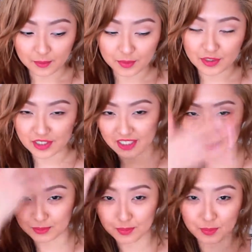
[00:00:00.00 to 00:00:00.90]
putting
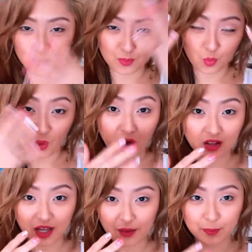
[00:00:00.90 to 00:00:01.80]
this
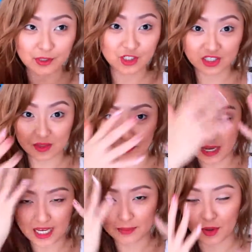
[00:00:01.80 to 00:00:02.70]
wall up, which is the
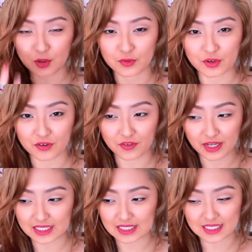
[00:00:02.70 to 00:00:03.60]
makeup all over your
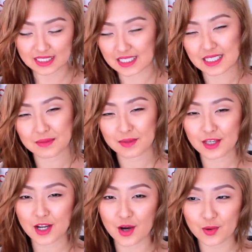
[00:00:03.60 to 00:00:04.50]
face, to,
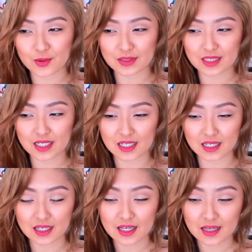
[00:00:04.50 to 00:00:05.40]
you know,
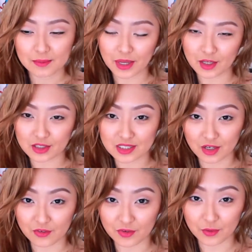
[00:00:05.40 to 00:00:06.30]
to make
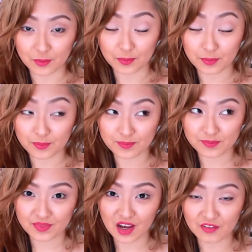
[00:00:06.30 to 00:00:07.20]
yourself feel
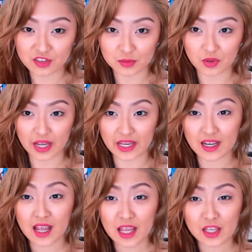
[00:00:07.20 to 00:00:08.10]
comfortable.
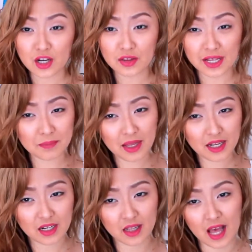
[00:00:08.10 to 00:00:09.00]
And you know, that I'm not
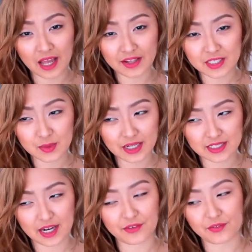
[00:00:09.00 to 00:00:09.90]
gonna lie, that's what I
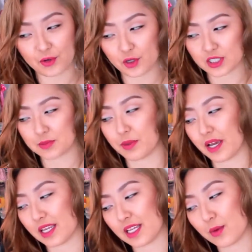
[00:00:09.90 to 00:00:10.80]
did at first,
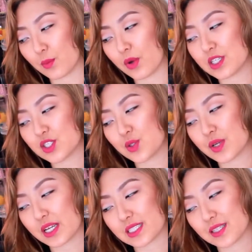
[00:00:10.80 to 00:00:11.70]
but once you
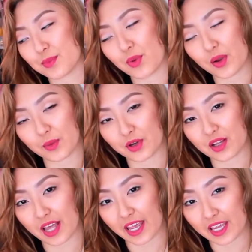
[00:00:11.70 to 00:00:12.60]
get to the point where you're
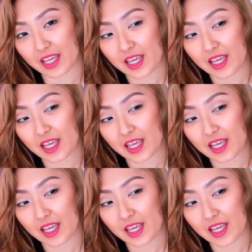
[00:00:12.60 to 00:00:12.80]
like,